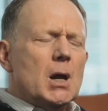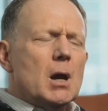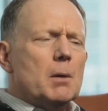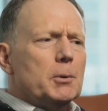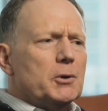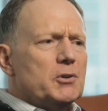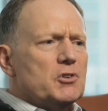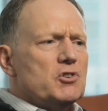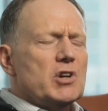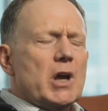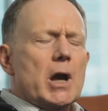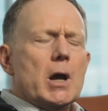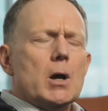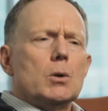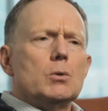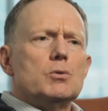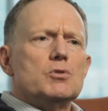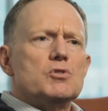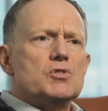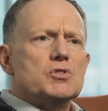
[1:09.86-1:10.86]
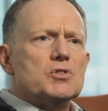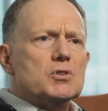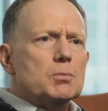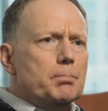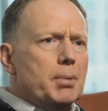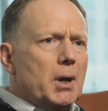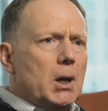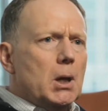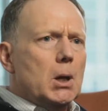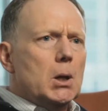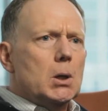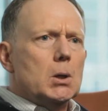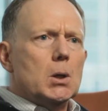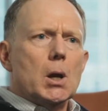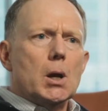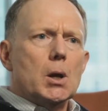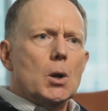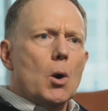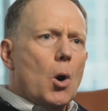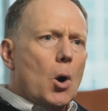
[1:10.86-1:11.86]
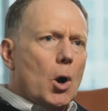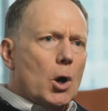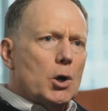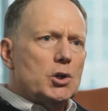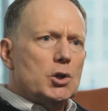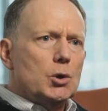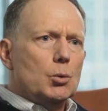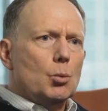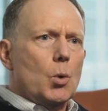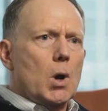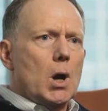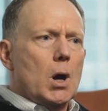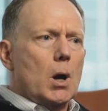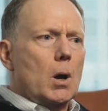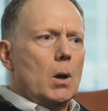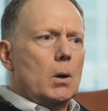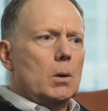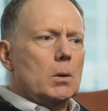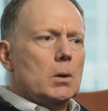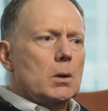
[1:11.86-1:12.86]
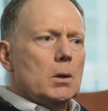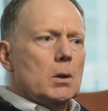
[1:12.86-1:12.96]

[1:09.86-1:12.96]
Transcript: able to challenge, debate, and argue well